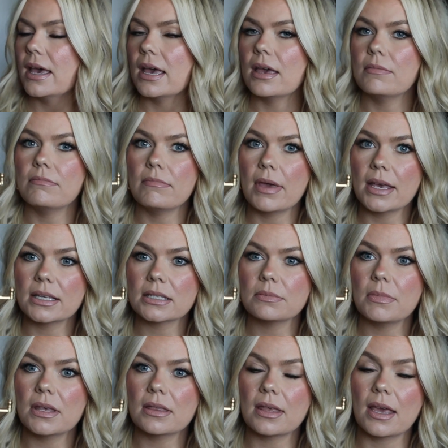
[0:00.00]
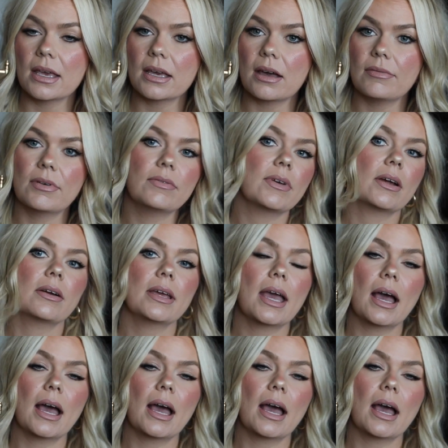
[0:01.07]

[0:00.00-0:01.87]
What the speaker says: It makes me think of a very